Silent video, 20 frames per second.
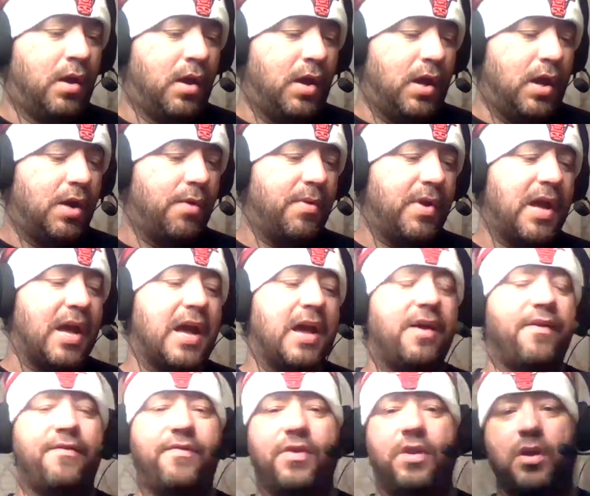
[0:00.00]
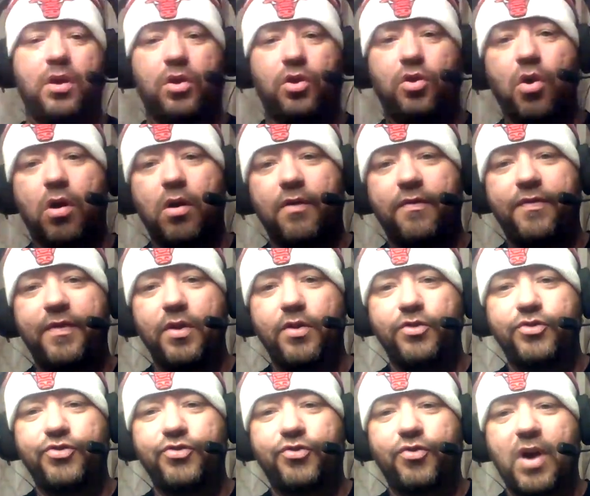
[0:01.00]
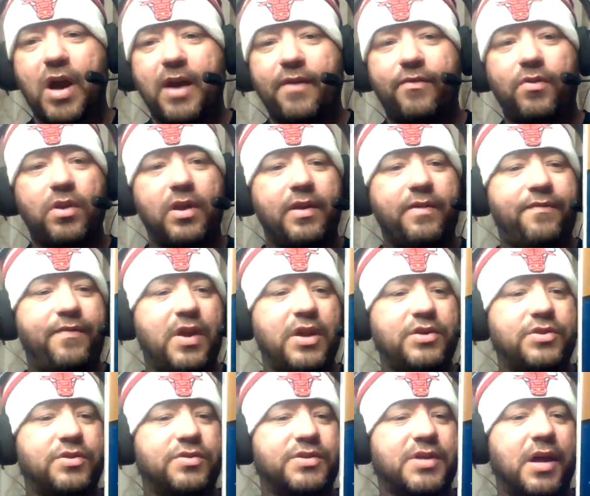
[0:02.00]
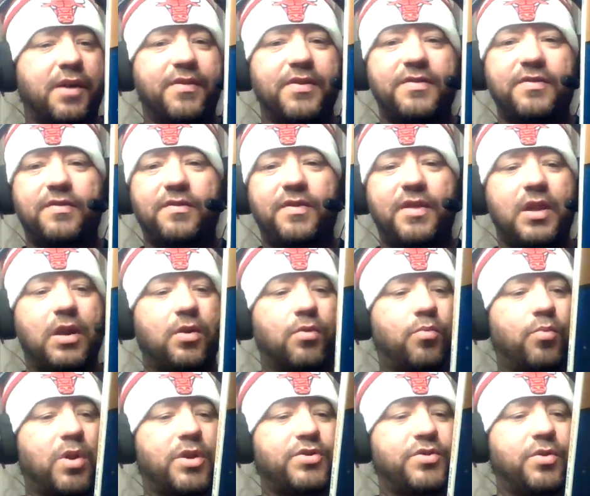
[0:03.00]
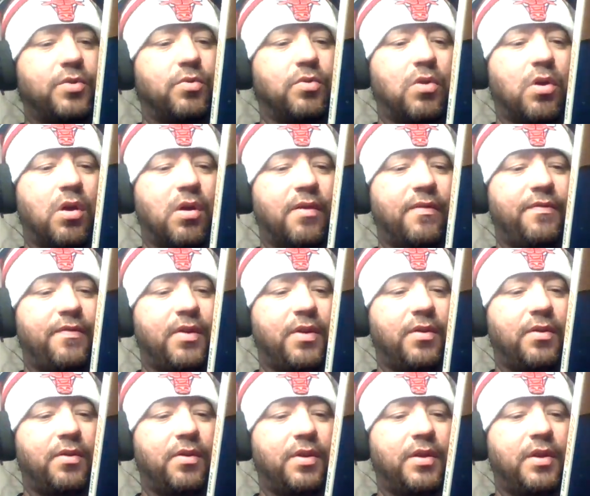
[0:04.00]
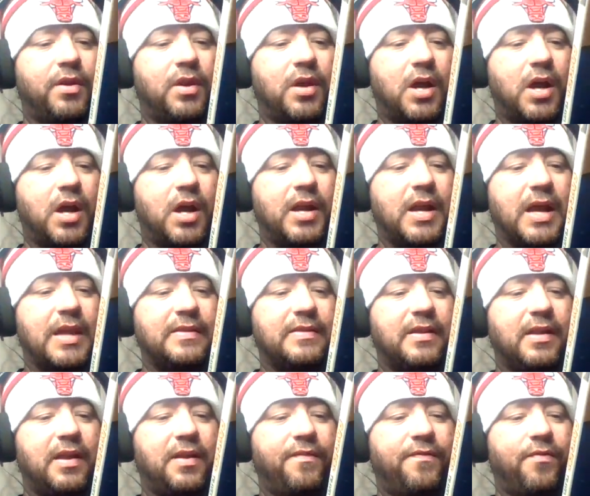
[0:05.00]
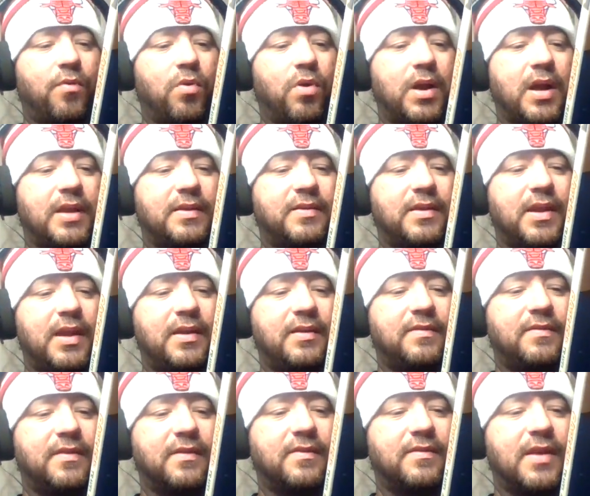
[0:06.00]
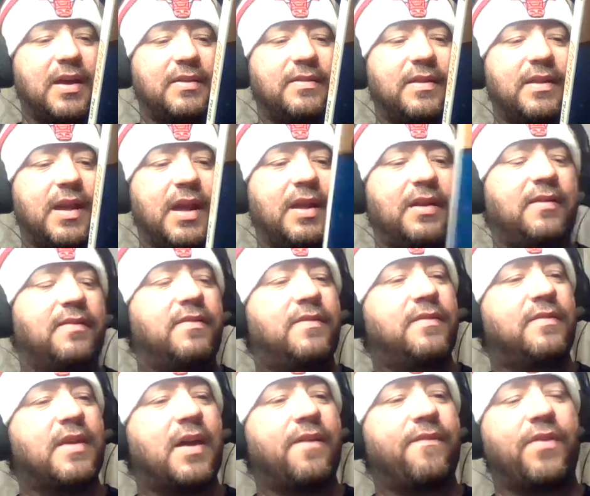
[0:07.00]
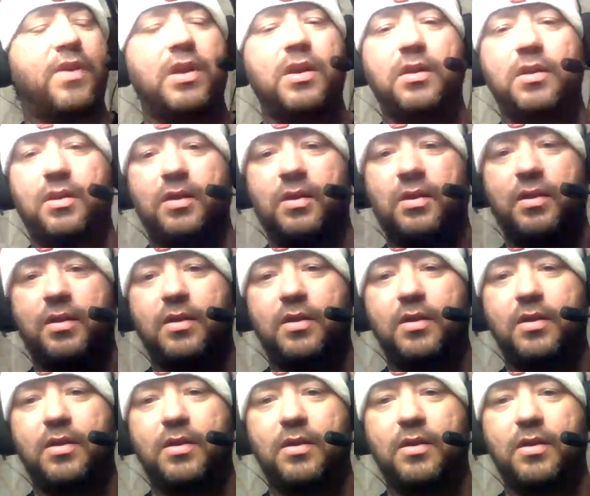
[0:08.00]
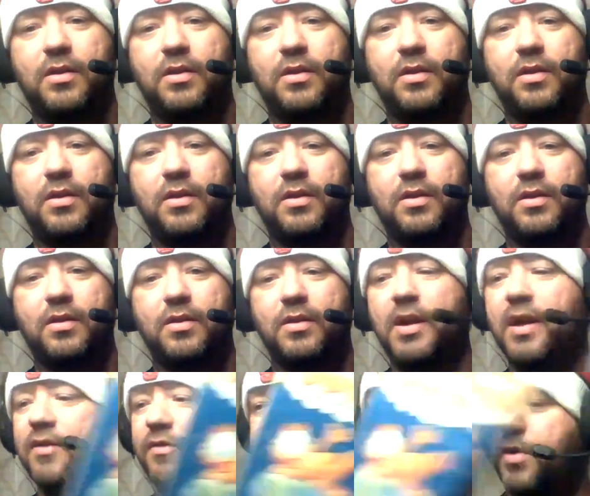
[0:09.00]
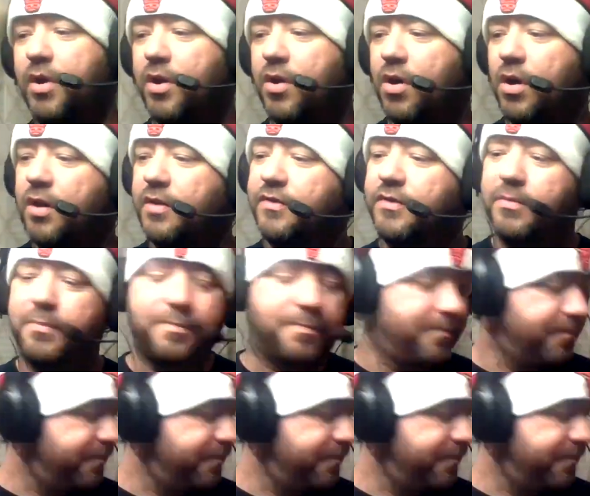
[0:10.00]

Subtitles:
Here we have Garfield Travel Adventures. Now, this is the original Garfield. 1984, 1986, 1987. That's pretty awesome.